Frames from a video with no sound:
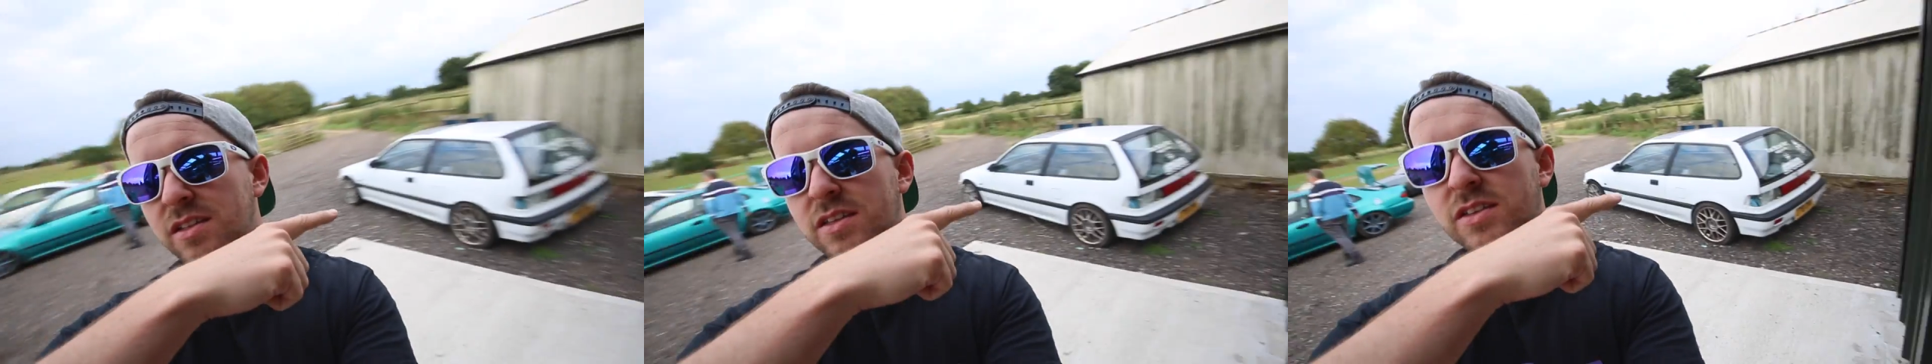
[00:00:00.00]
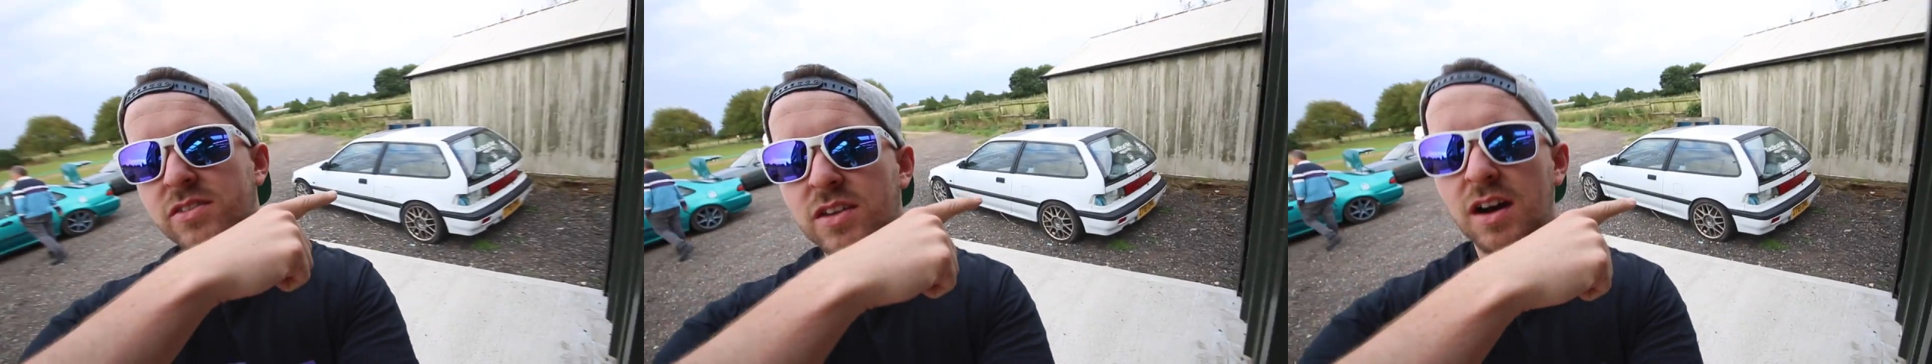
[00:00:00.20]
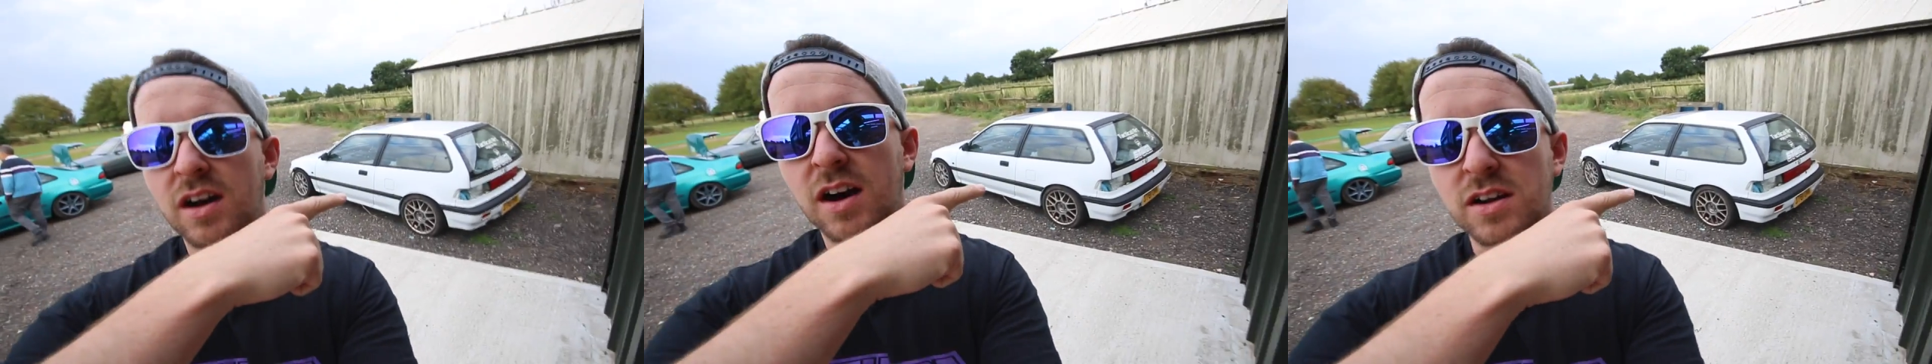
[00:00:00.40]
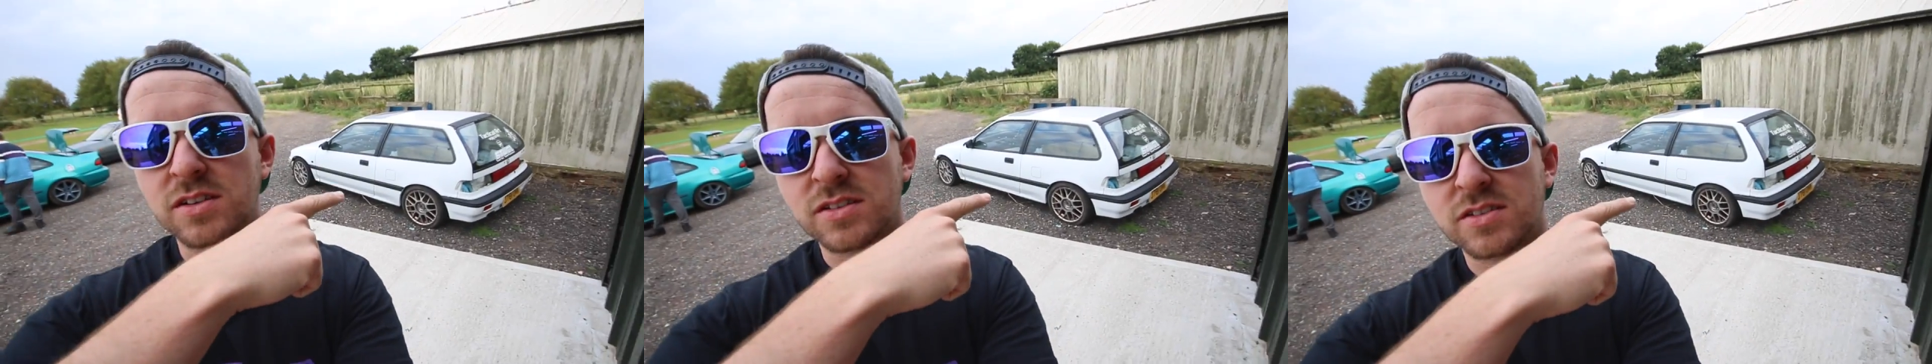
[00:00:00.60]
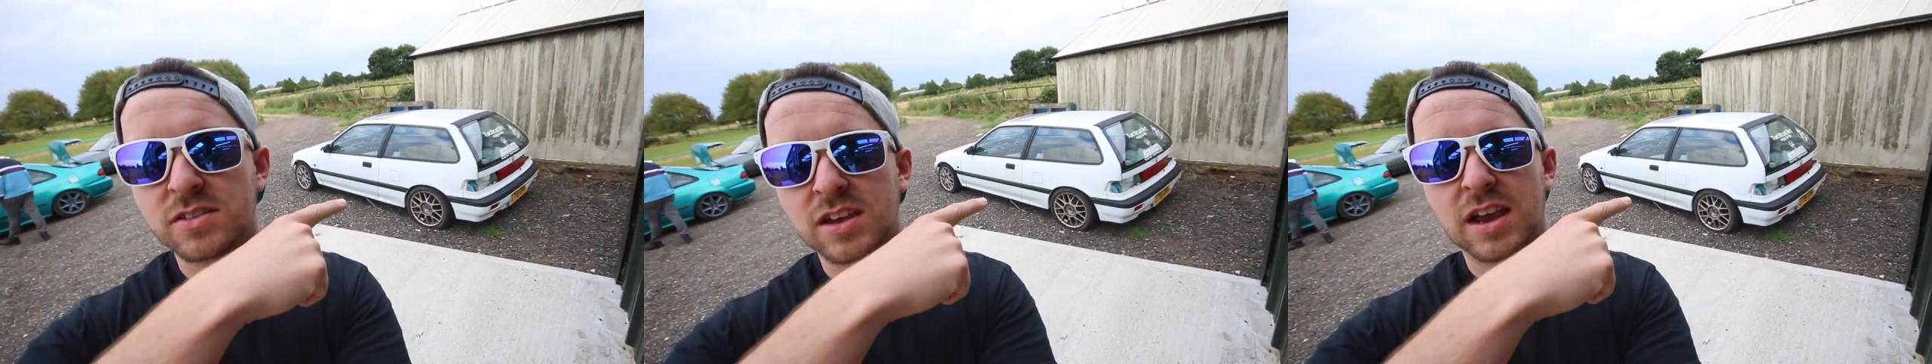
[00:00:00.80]
this car
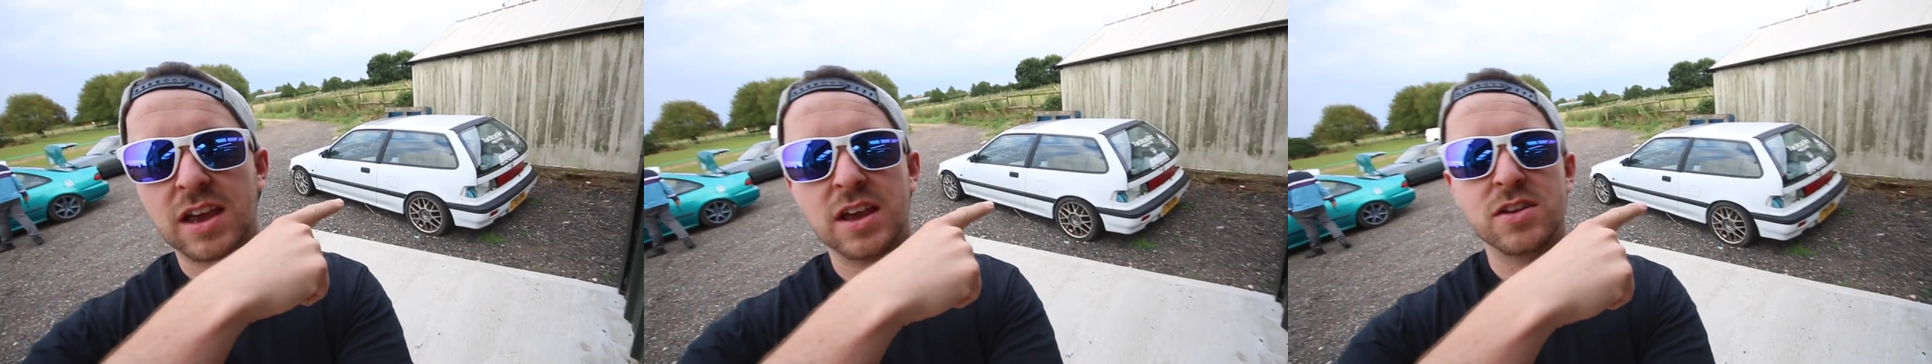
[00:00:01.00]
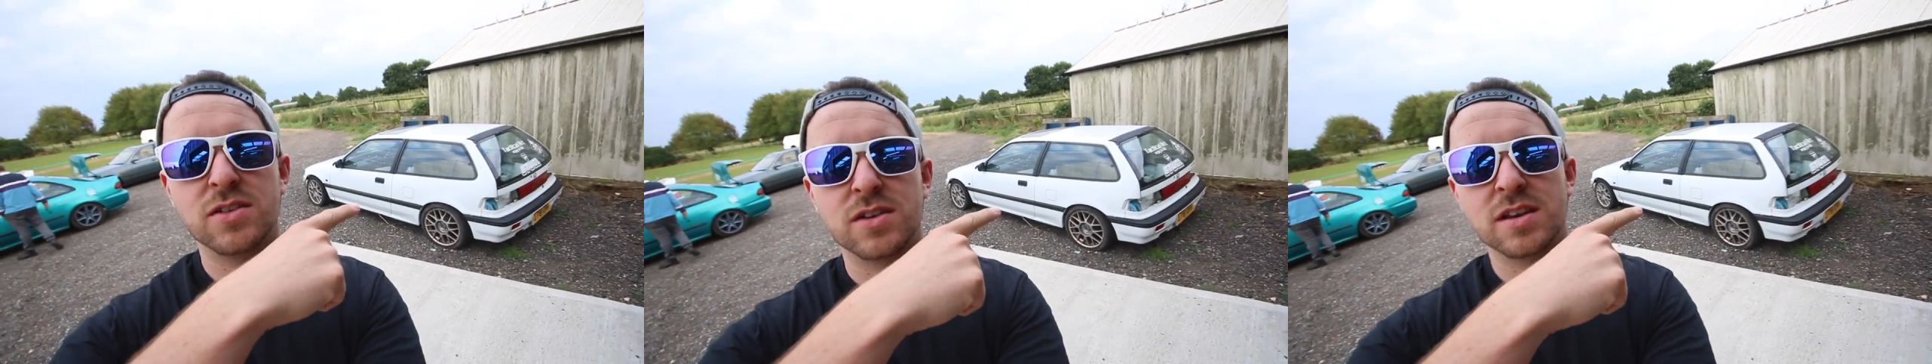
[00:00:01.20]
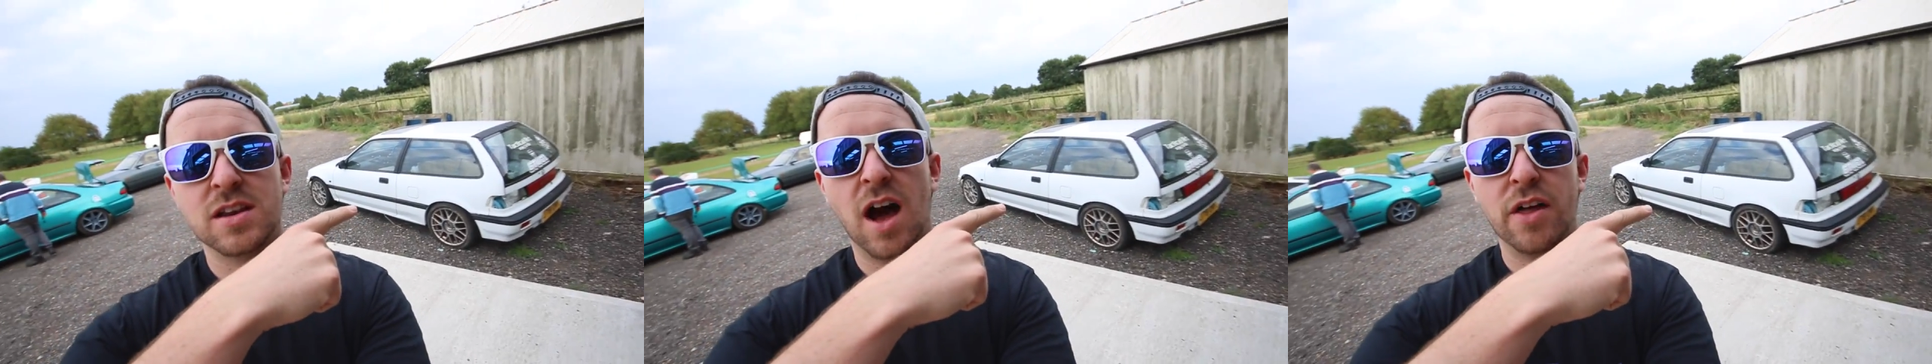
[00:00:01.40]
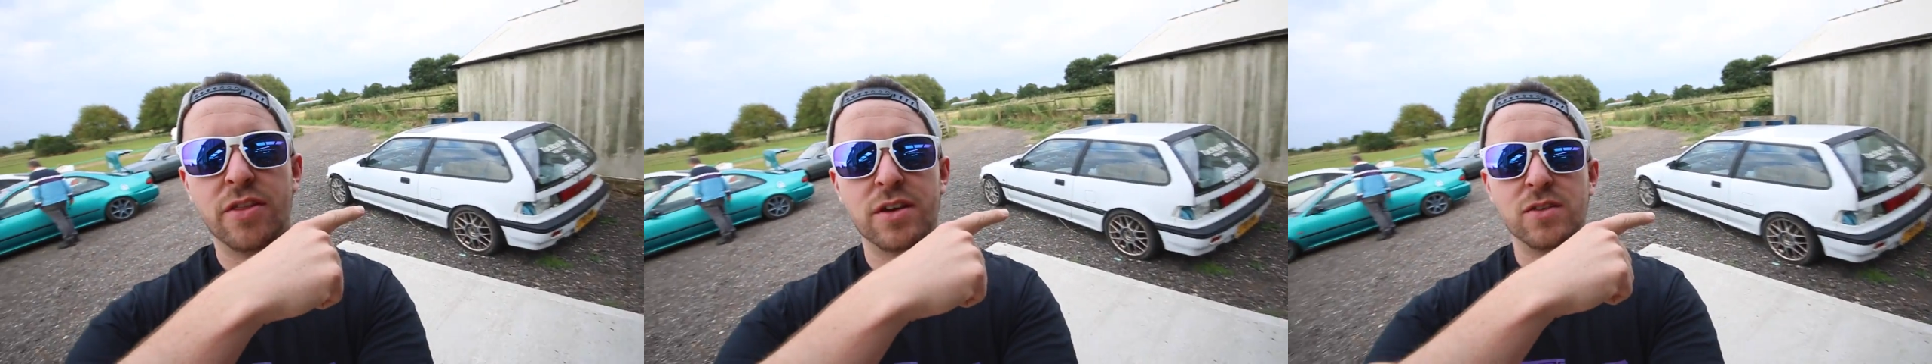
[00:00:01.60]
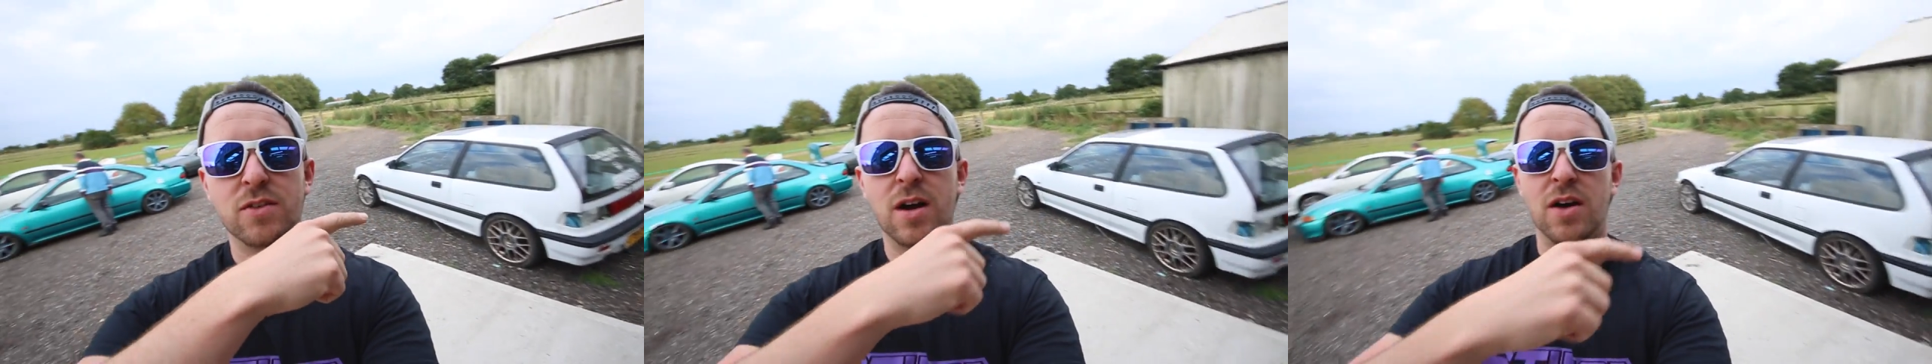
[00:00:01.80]
just sitting here doing
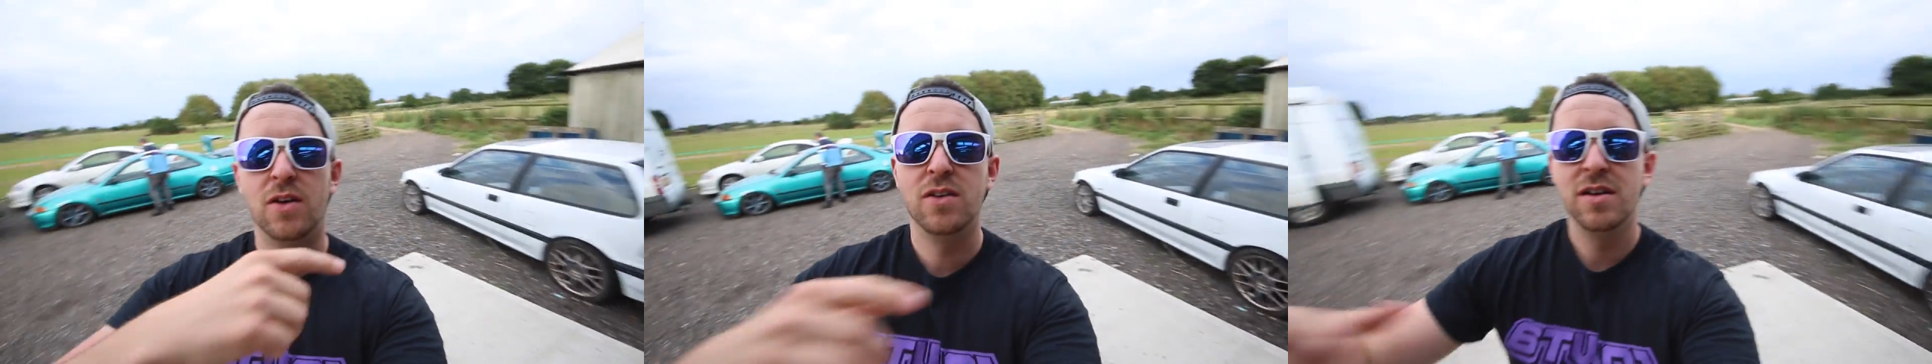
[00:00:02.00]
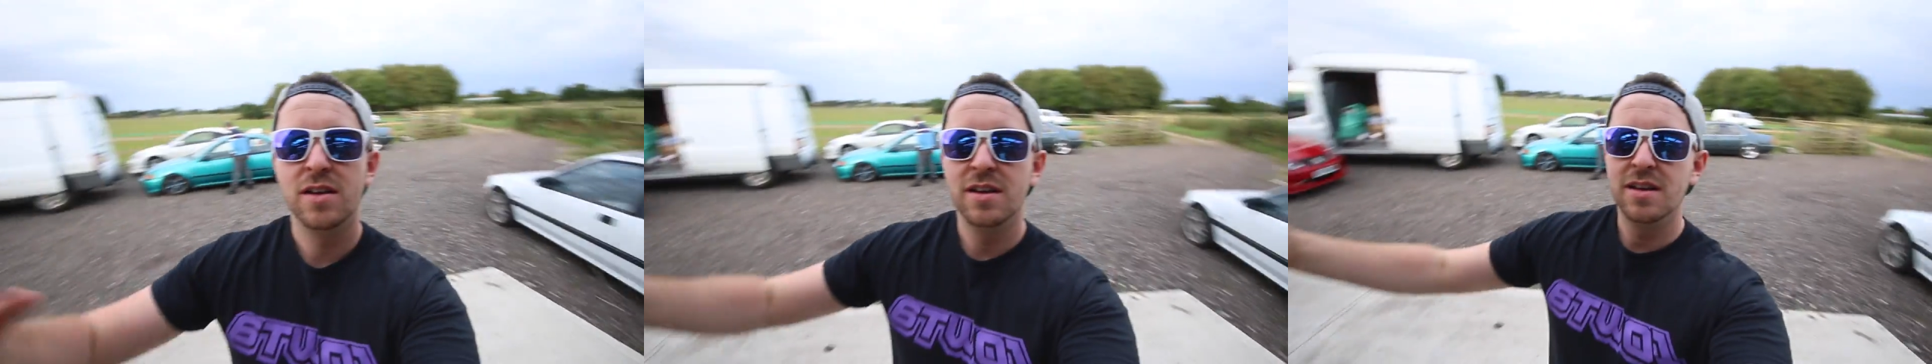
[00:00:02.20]
nothing. Well,